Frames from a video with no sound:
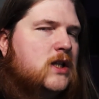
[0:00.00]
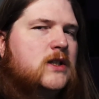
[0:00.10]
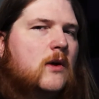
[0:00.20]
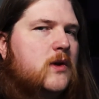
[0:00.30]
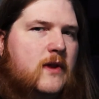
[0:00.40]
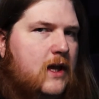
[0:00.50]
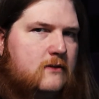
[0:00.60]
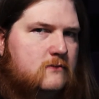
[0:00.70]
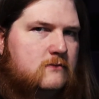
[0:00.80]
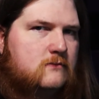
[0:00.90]
Don't do that.
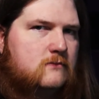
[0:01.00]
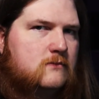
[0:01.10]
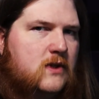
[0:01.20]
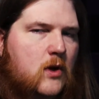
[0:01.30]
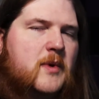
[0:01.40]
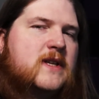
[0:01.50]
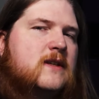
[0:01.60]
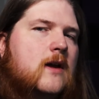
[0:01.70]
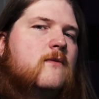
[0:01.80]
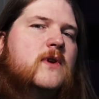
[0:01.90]
There'll be a
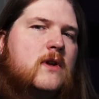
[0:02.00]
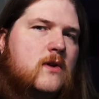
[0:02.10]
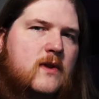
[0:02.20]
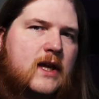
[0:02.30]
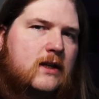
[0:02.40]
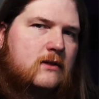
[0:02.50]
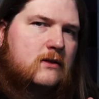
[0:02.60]
time for you to do that